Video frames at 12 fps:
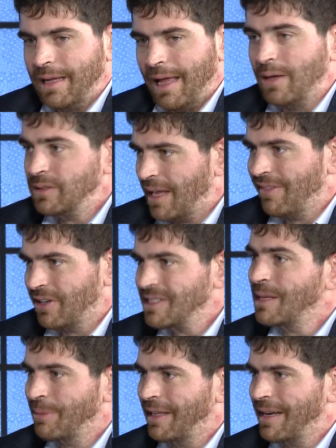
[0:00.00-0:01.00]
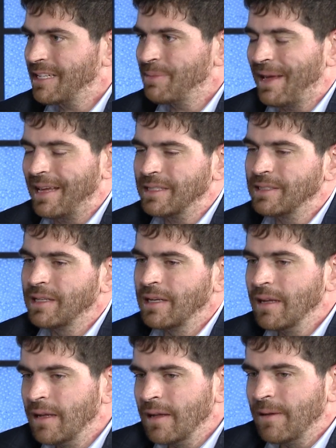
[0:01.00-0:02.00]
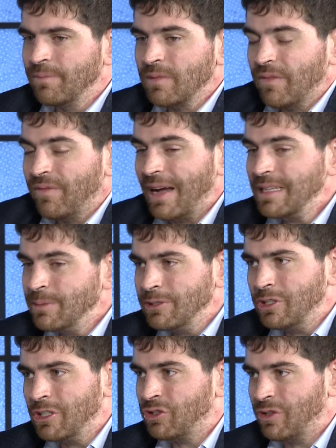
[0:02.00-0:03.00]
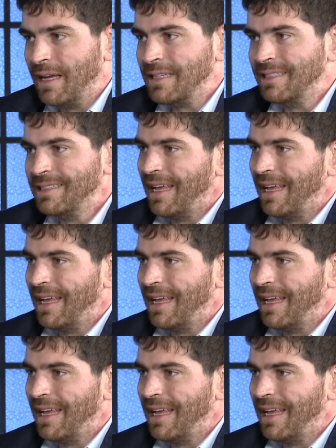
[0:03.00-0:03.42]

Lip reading: outside of our simulated space, find something you can trust.